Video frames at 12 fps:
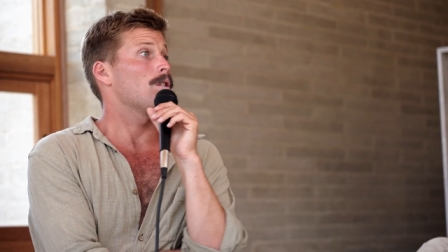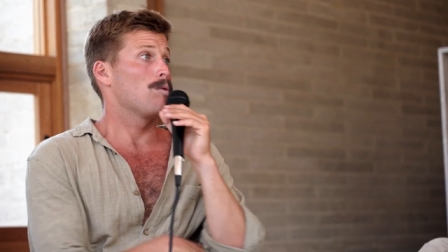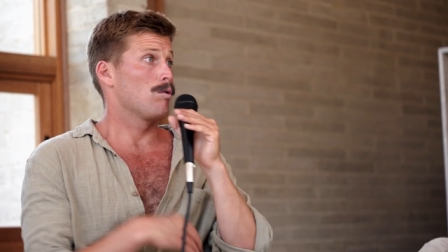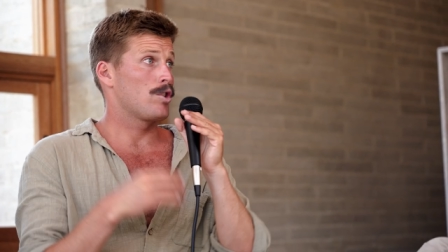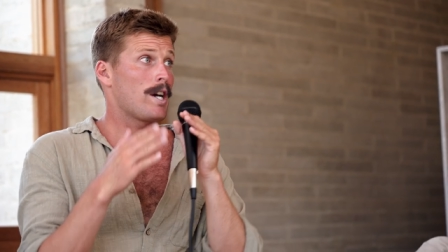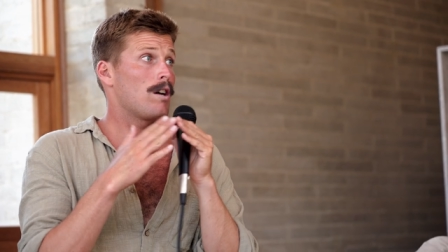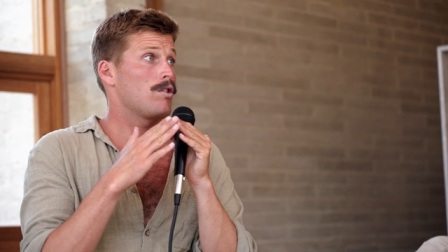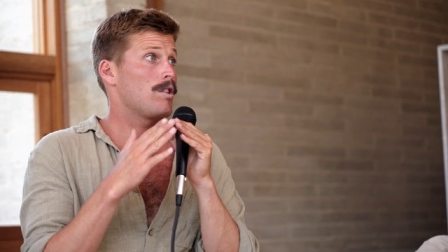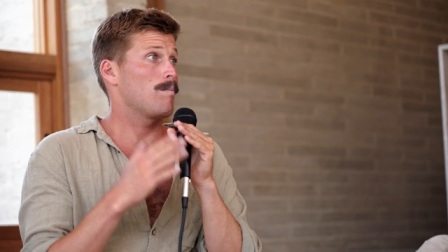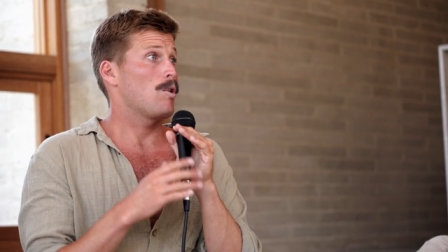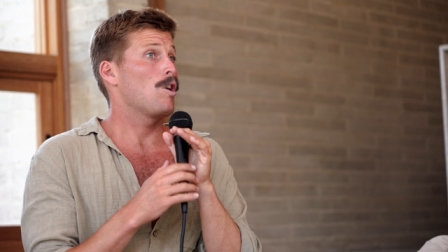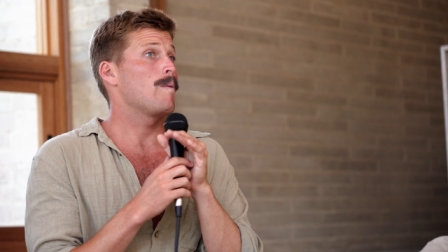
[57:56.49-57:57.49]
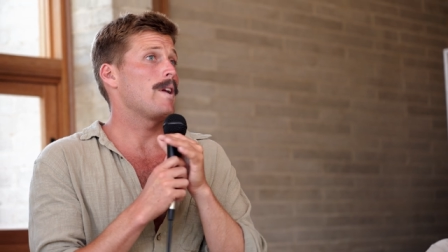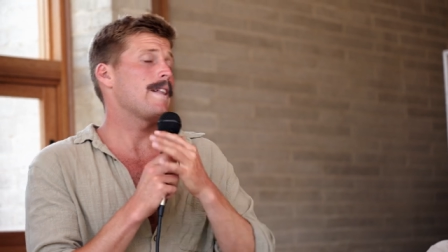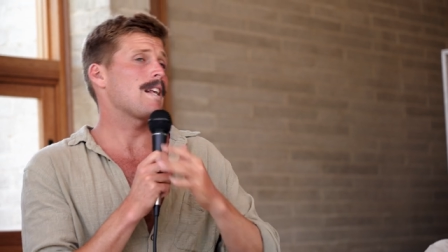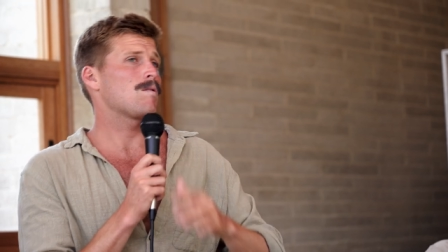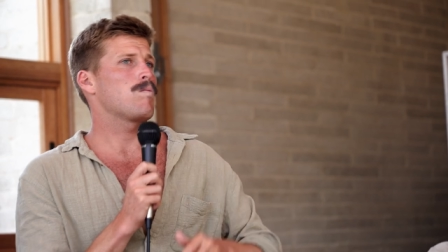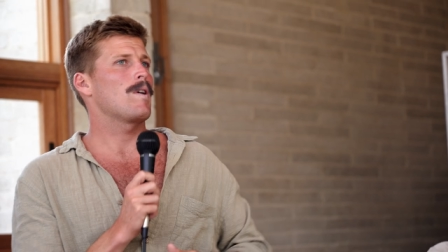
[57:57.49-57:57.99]
a, a, real challenging moment and
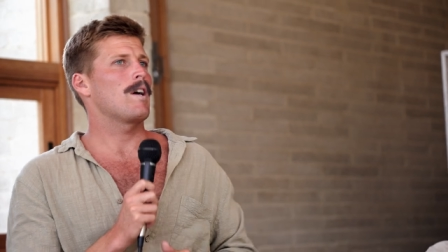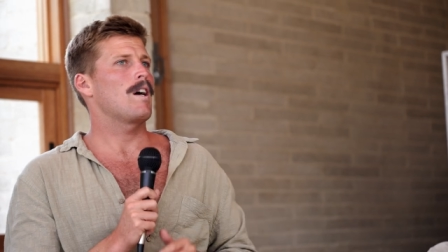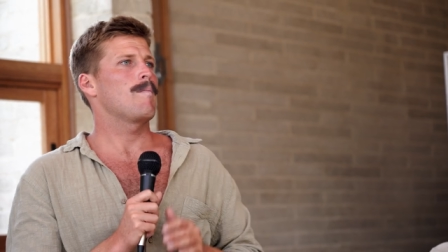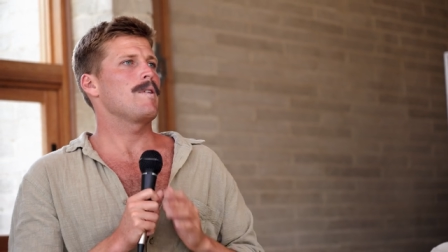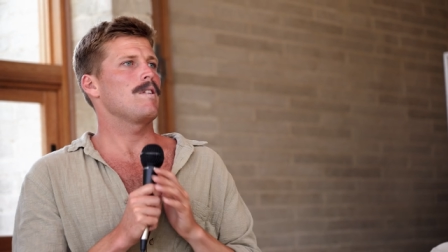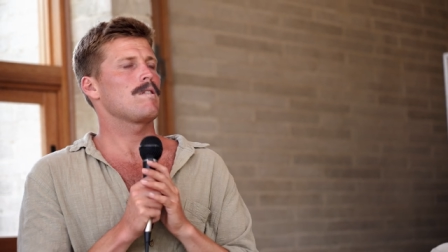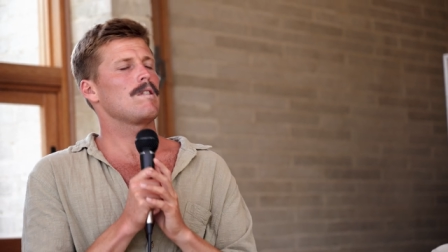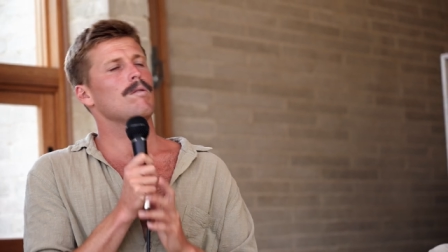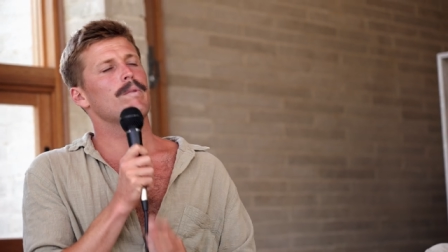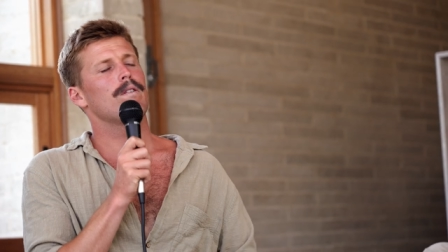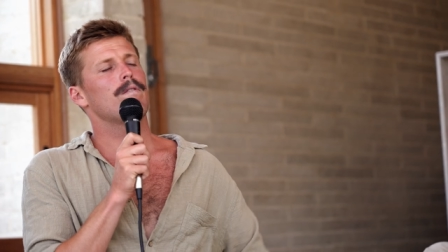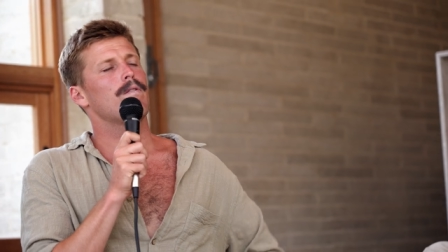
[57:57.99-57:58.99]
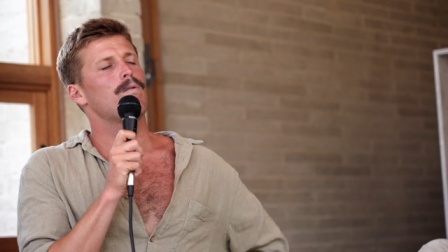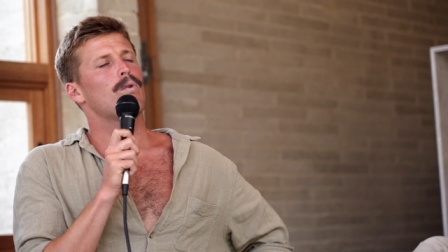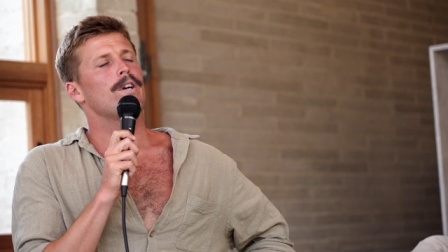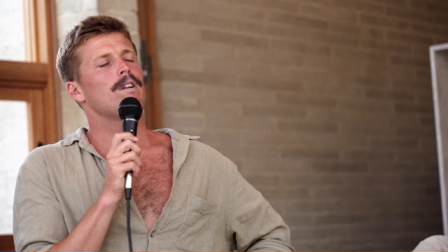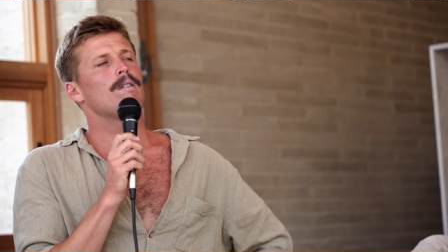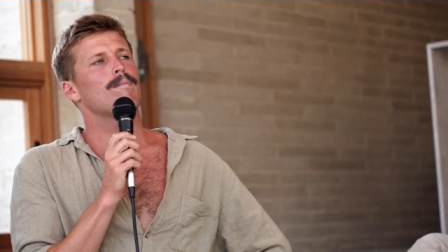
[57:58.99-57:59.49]
that's where I'm in this little bit of a
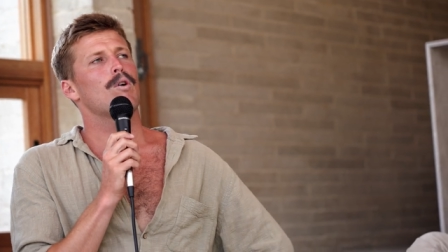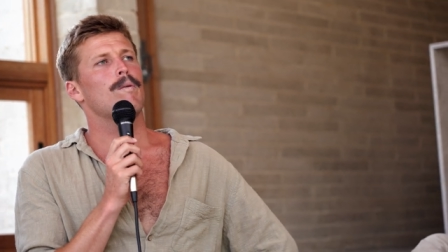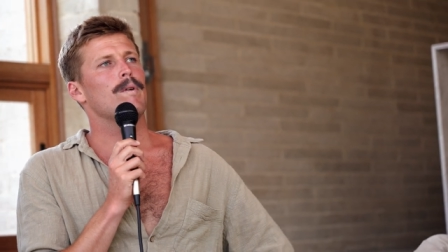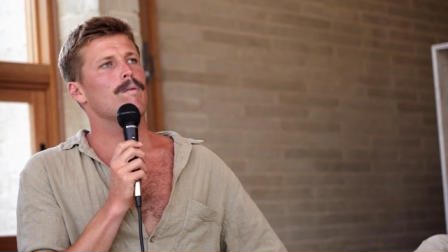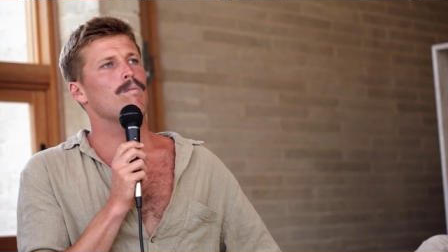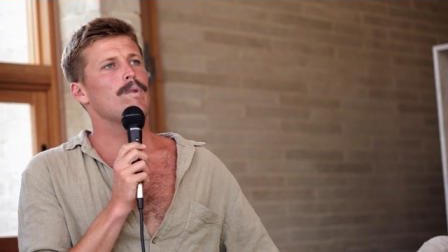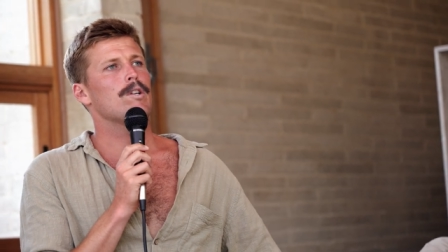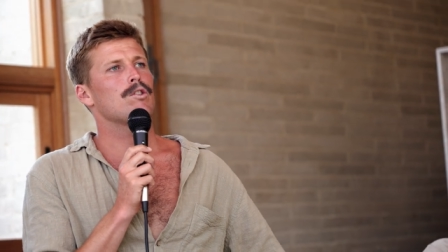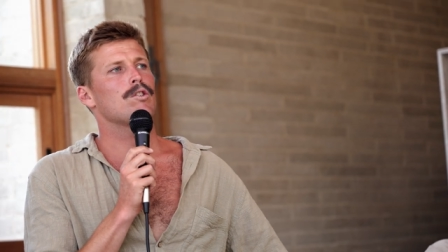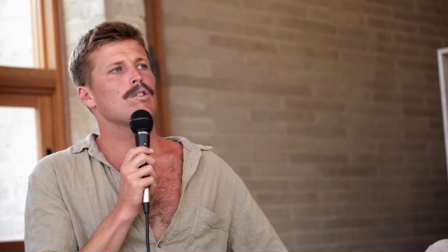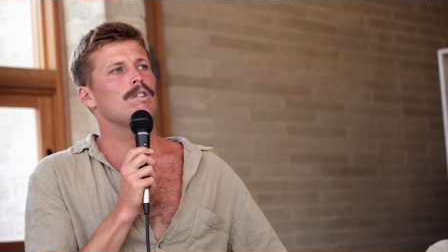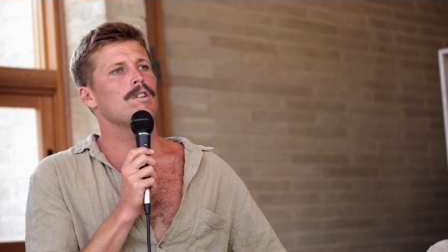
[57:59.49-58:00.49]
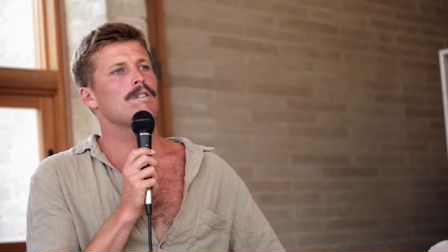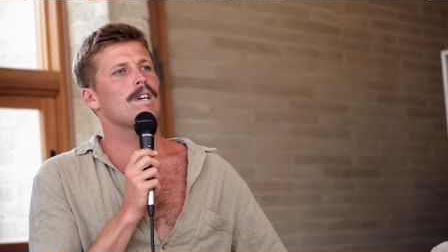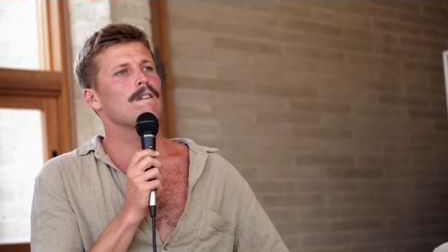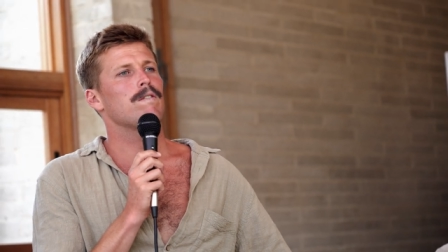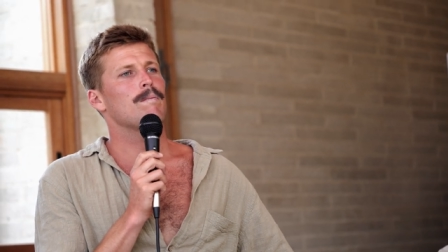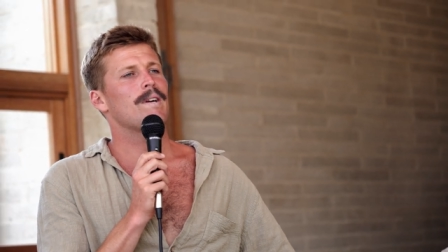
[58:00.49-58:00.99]
void at the moment, which, you know,
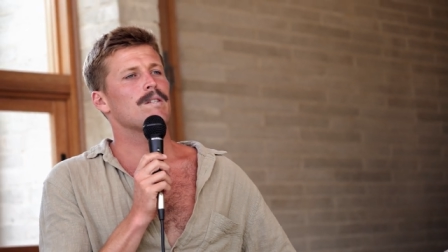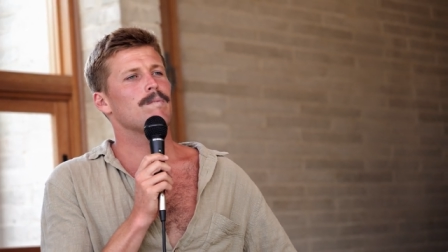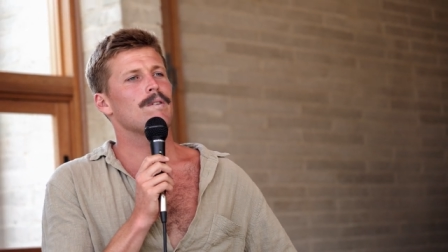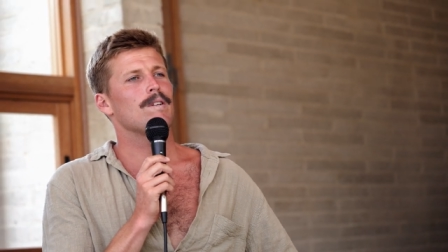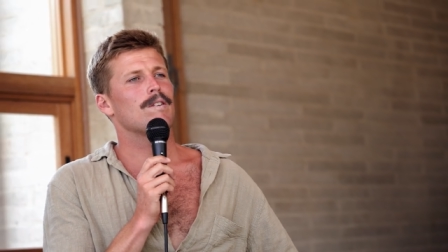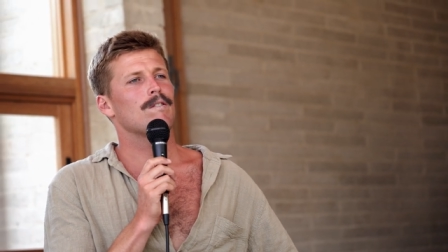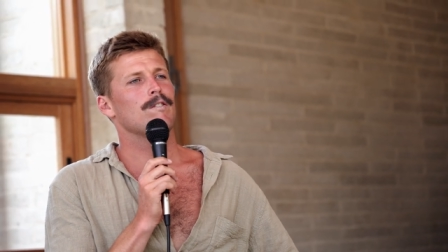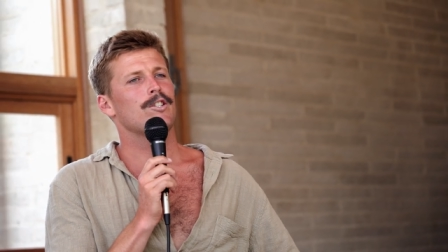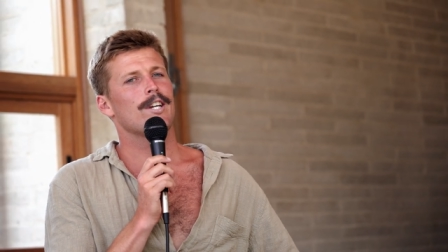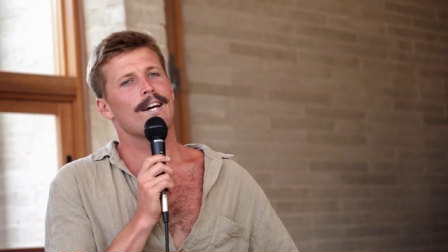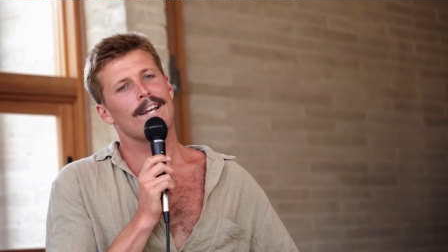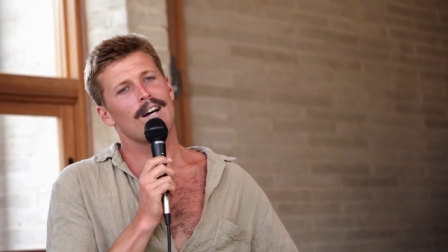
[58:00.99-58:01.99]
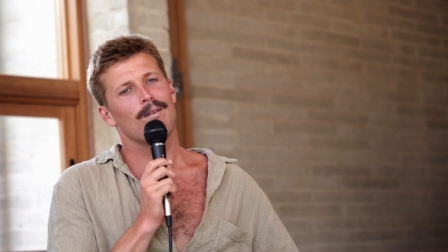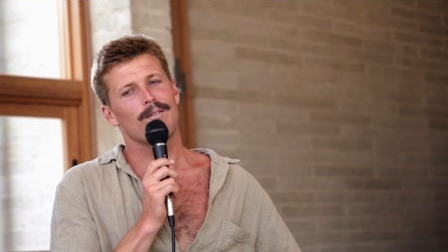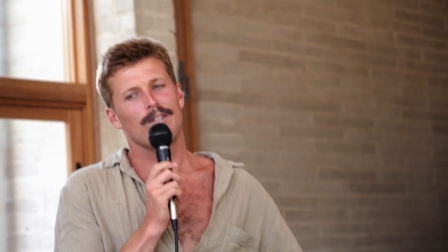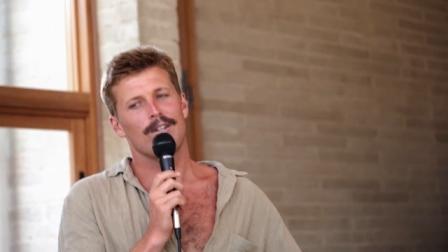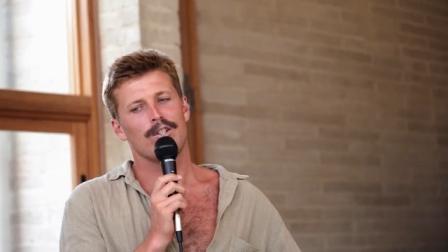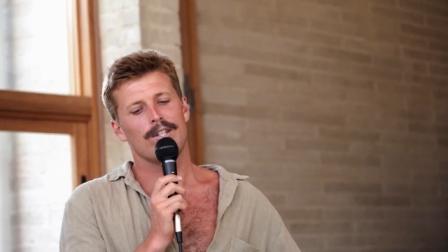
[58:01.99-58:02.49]
thankfully makes me think of shout out, you know,